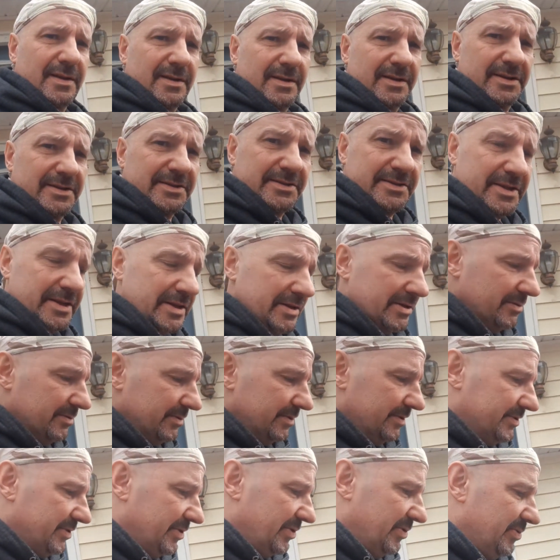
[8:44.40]
Let's check on
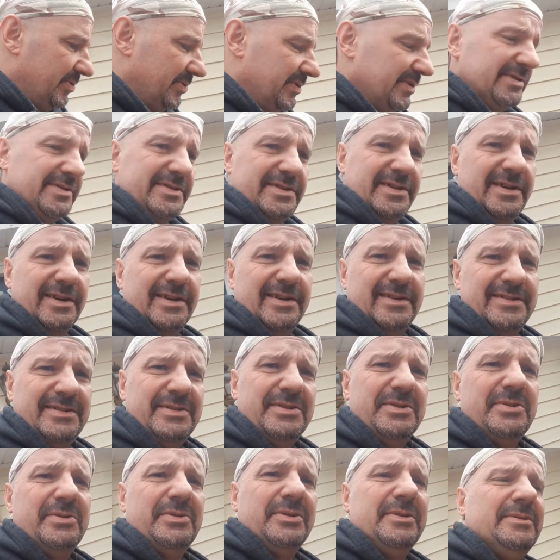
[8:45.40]
this corn and see how it's
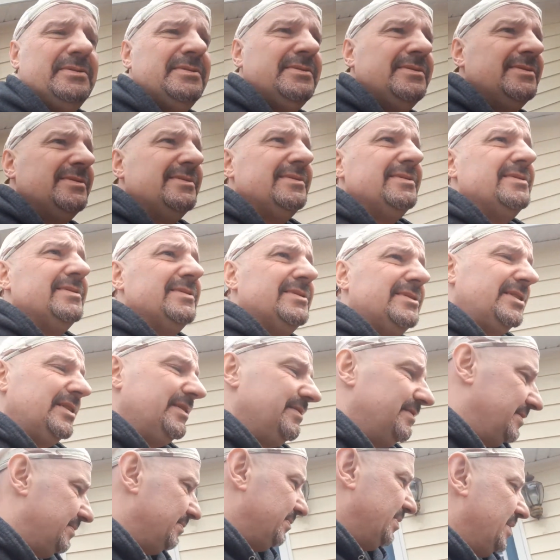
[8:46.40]
doing. See if
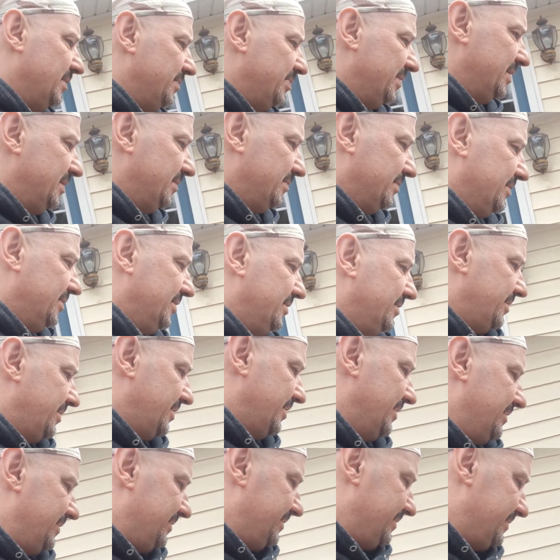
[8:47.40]
it's plumping up good yet.